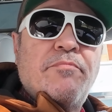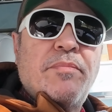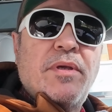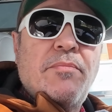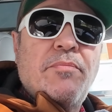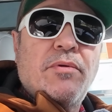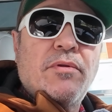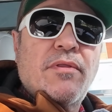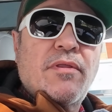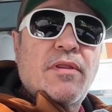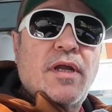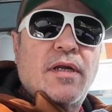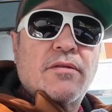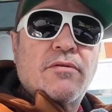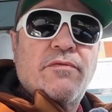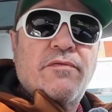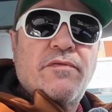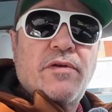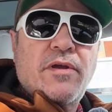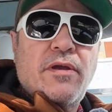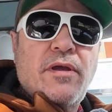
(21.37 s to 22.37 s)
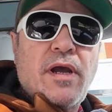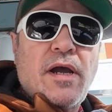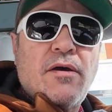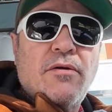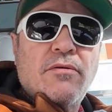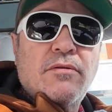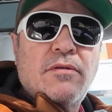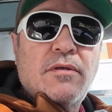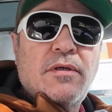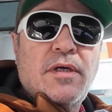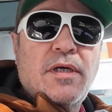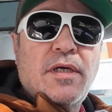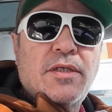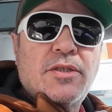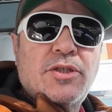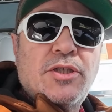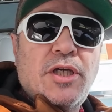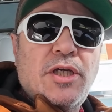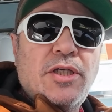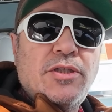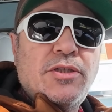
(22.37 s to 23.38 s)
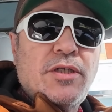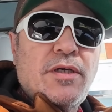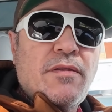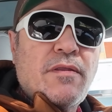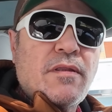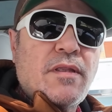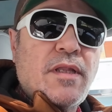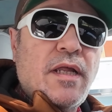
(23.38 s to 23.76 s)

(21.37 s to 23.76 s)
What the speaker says: people start to figure out changes